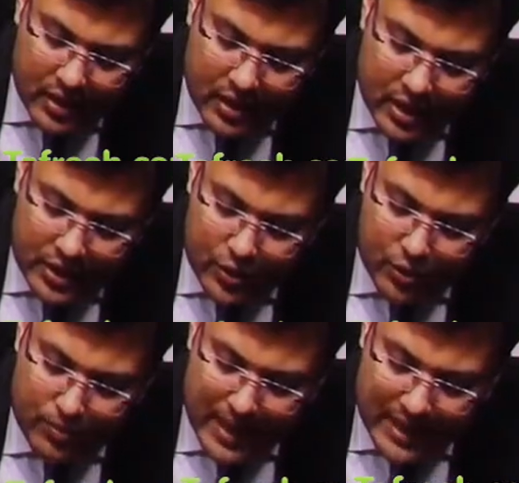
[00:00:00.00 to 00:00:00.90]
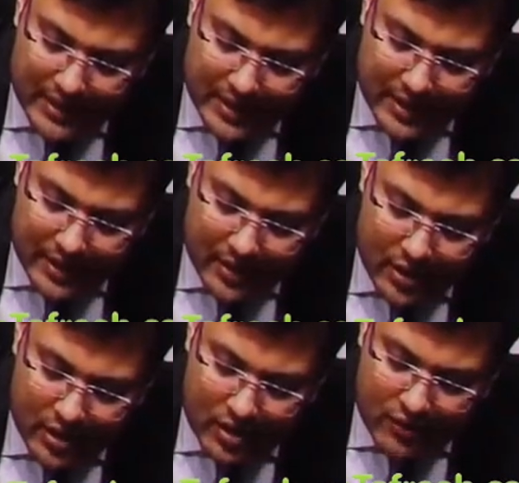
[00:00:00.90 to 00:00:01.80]
Acute pancreatic
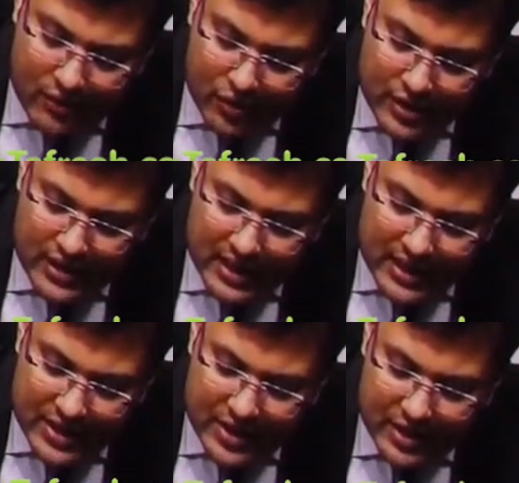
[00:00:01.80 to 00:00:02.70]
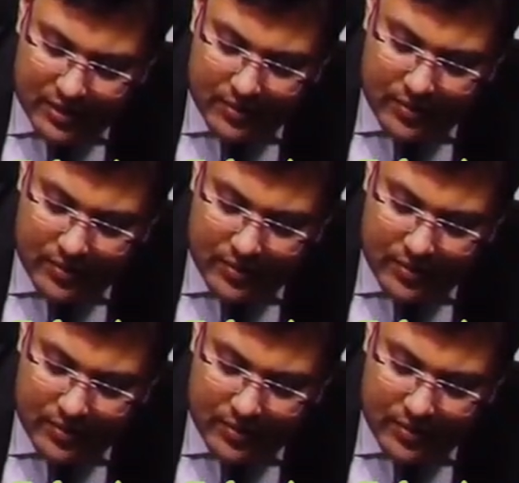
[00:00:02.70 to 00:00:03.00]
fluid collection.